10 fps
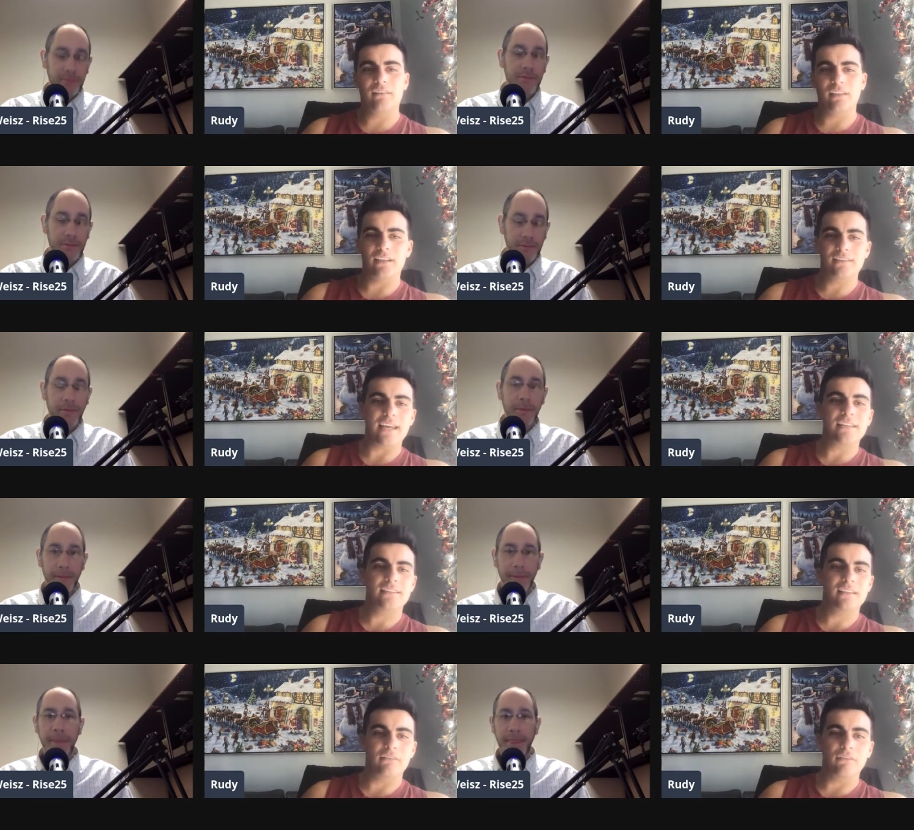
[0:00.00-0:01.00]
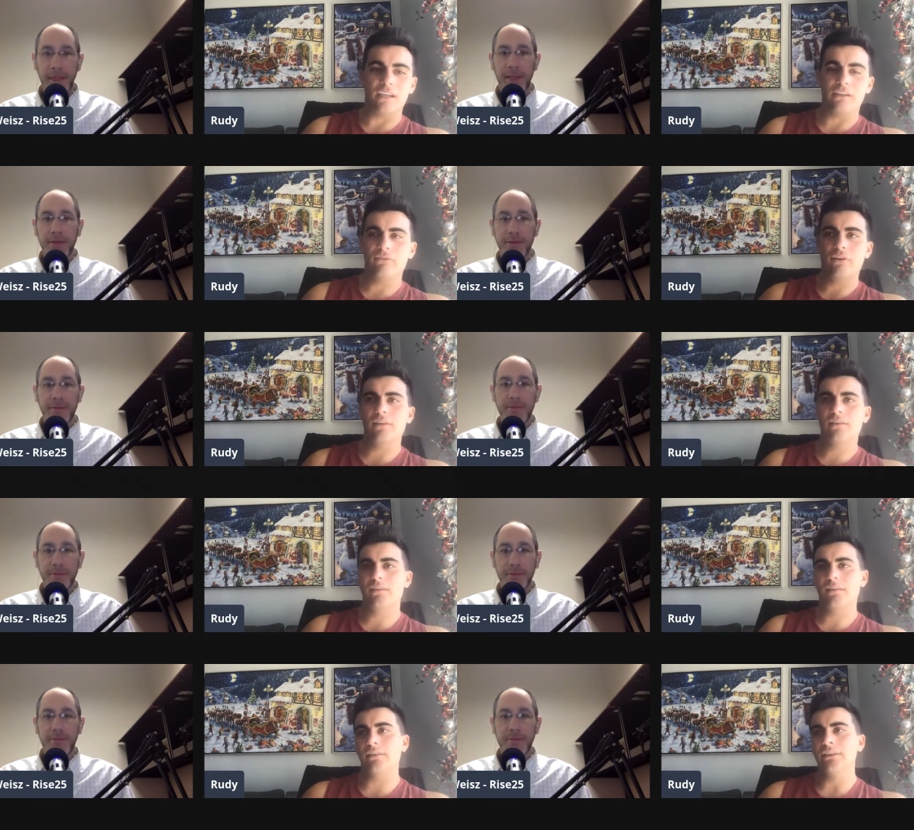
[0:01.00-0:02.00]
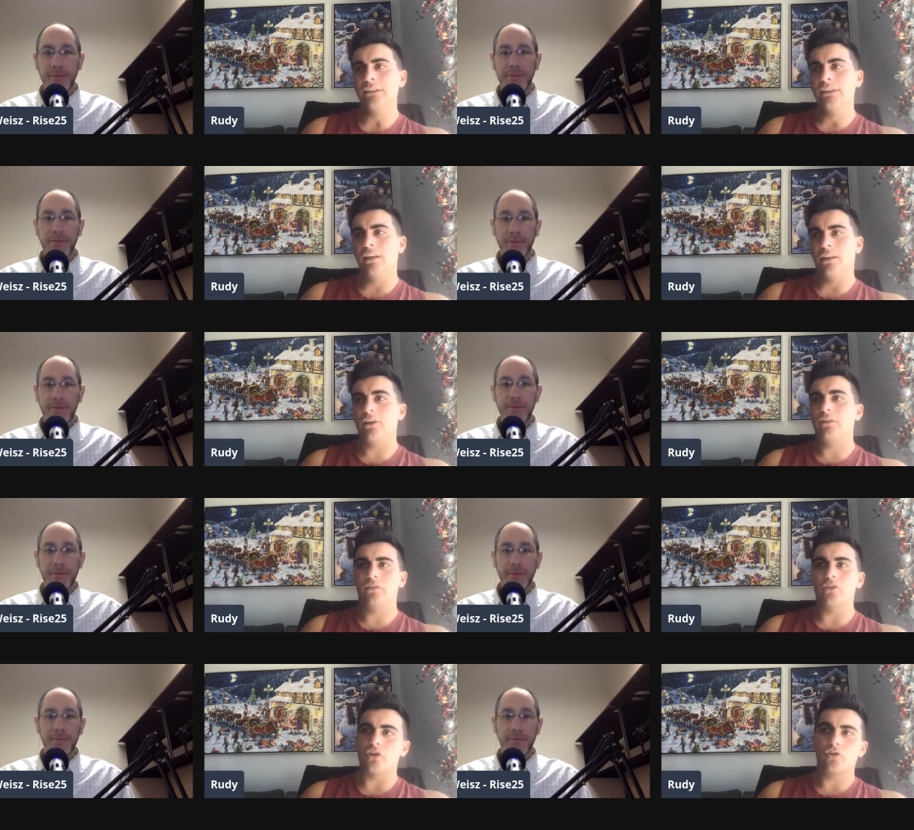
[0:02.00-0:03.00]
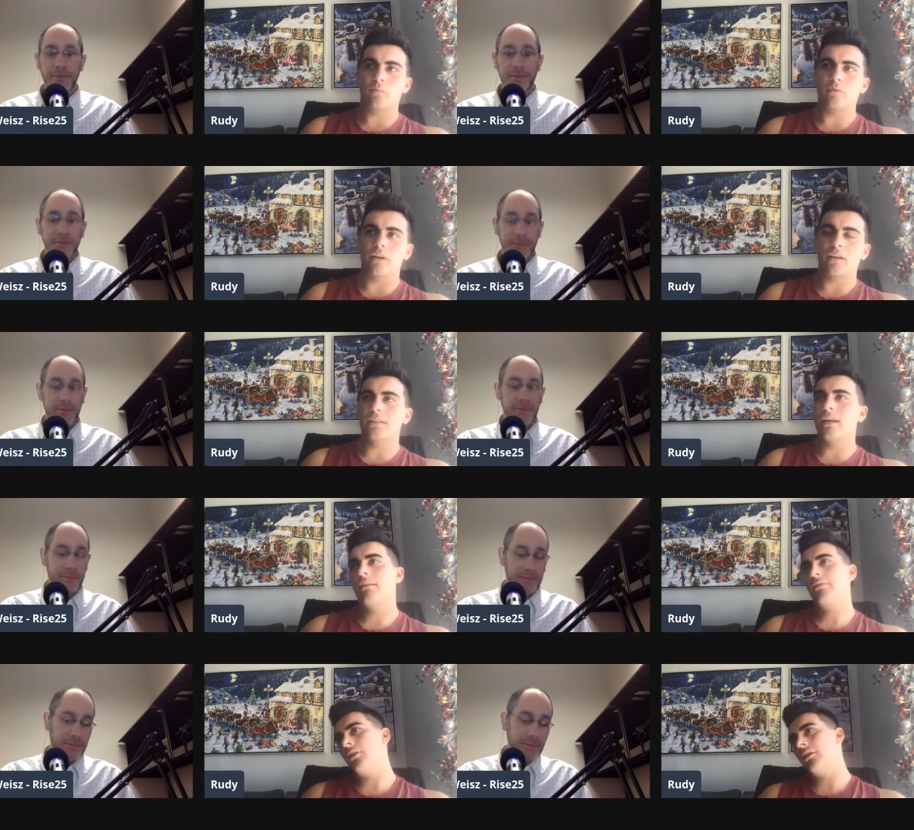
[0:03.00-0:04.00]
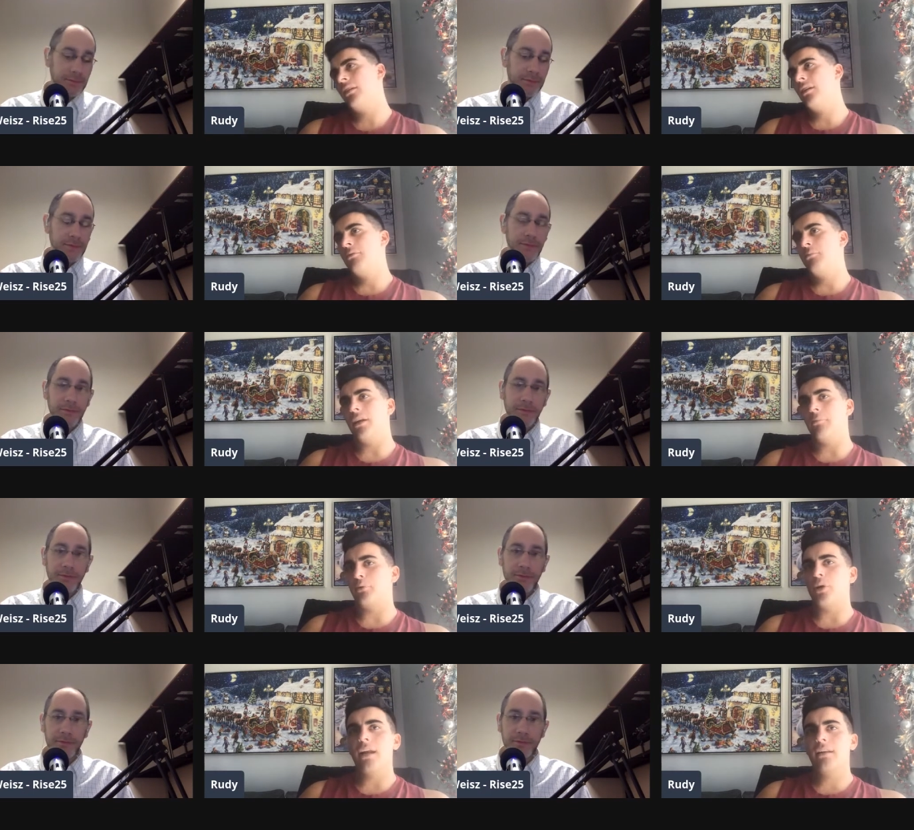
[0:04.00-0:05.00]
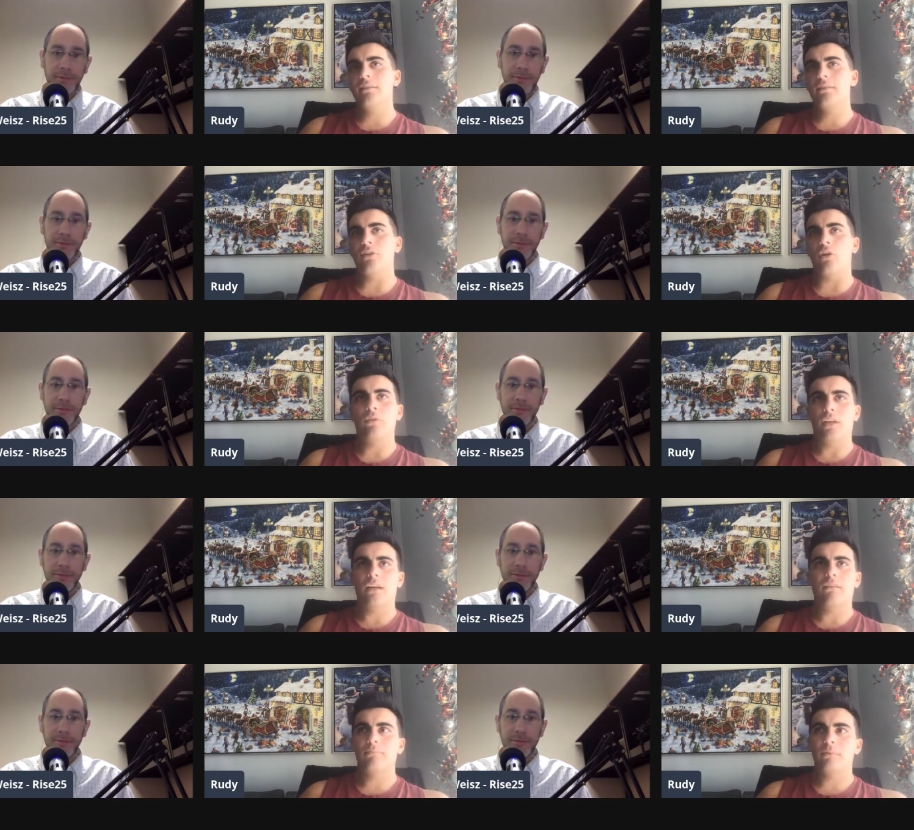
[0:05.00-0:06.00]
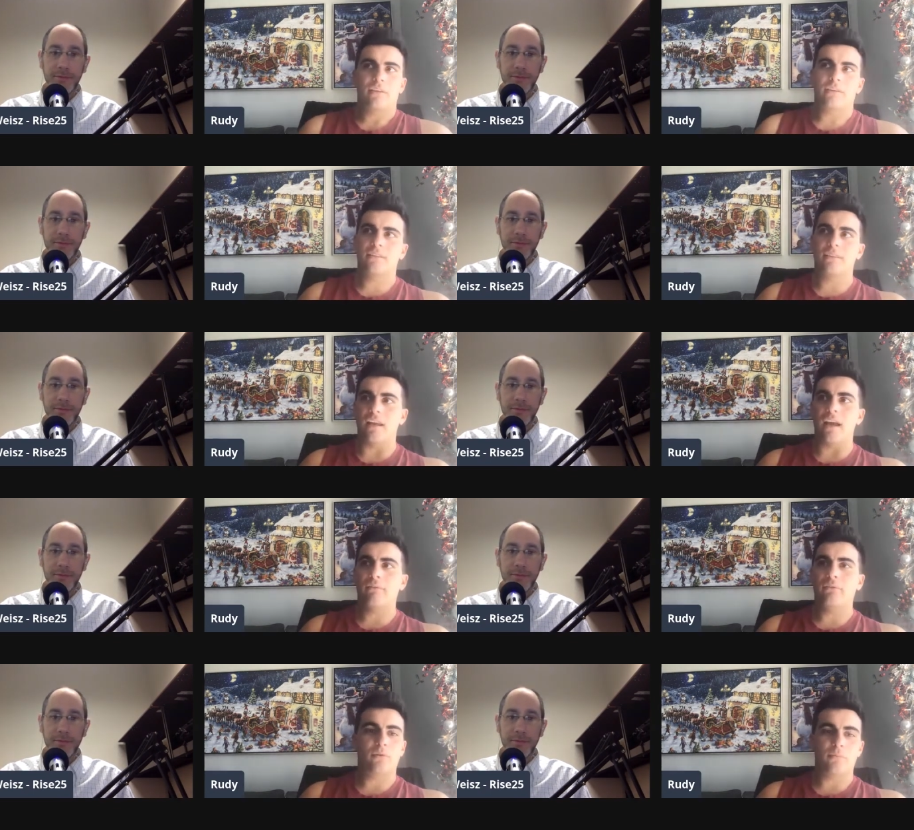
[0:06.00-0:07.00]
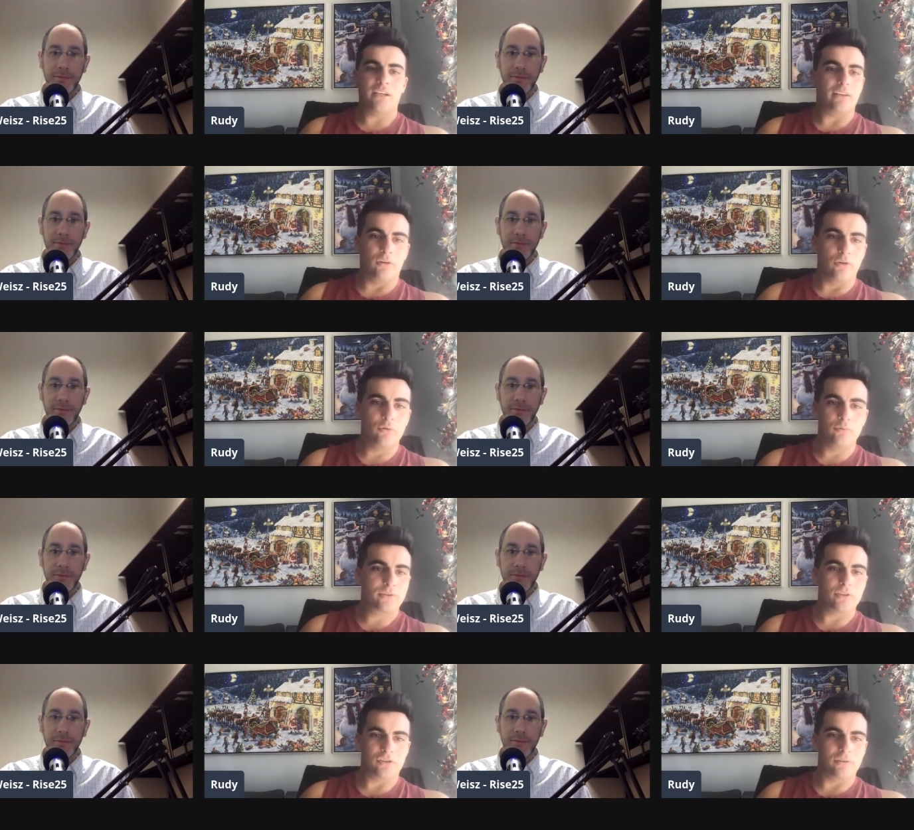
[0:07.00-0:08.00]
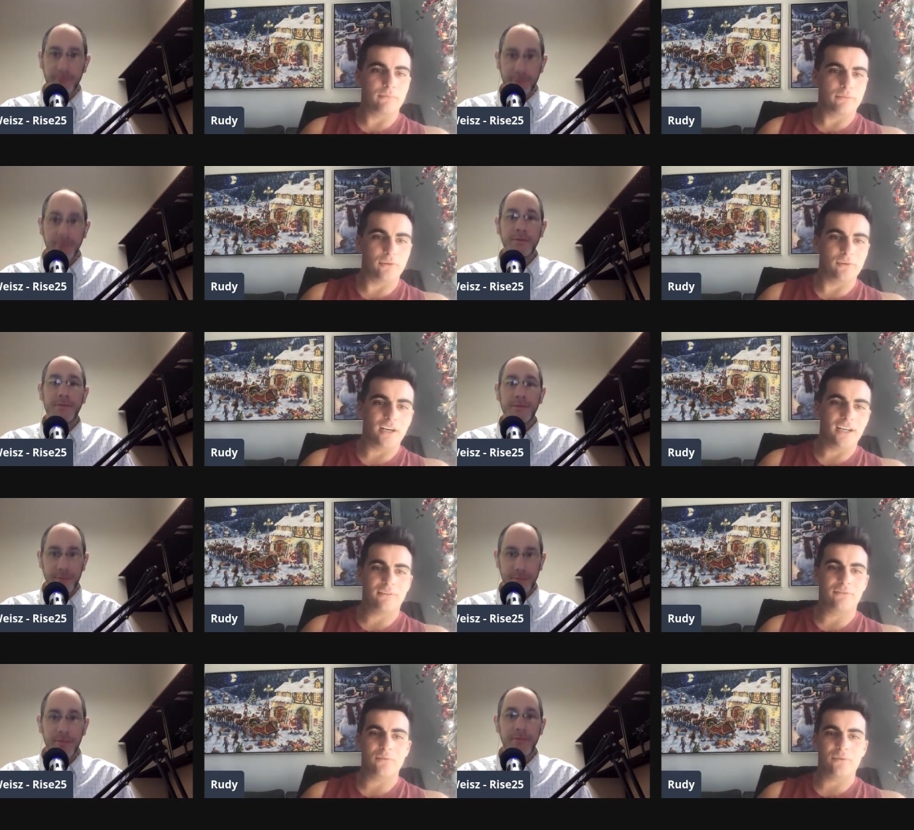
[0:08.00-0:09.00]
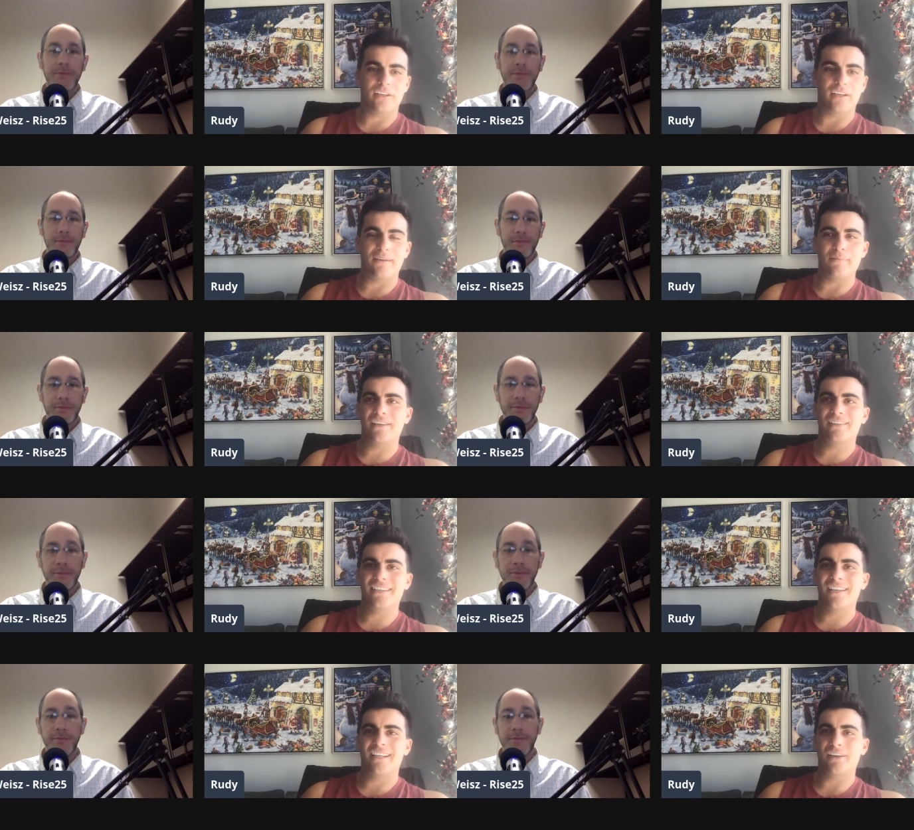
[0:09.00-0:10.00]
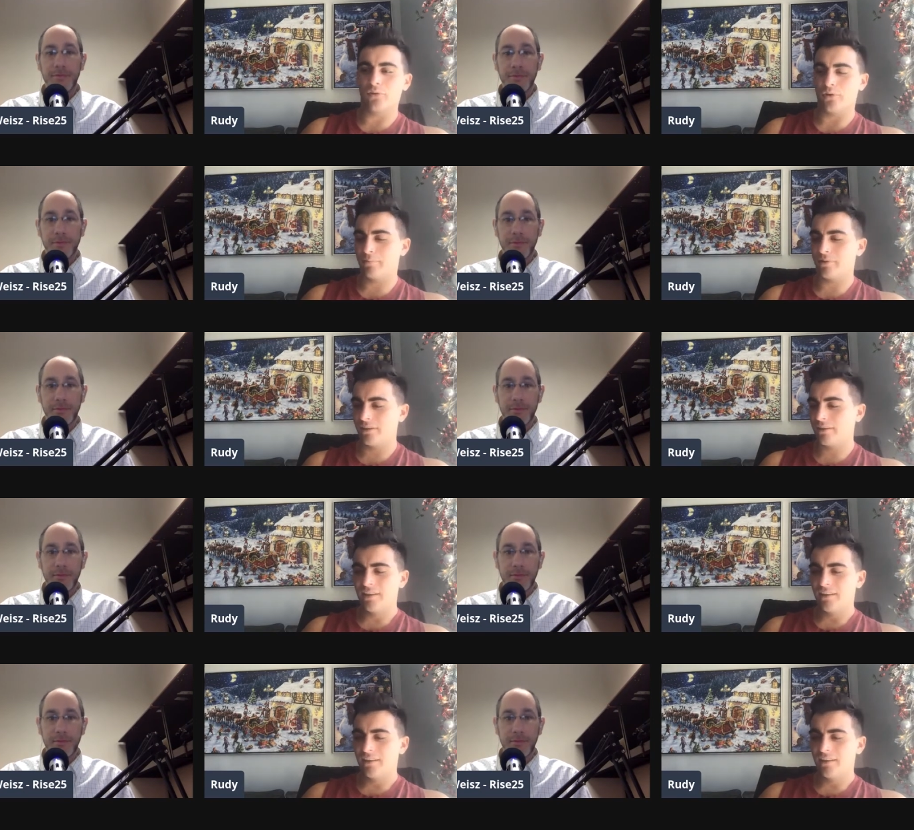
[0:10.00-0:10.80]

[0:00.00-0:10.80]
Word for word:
Speaker 1: and that testing ethos that a lot of us entrepreneurs have that big brands don't have, because they have so many hoops to jump through, right? If you want an email sent in corporate,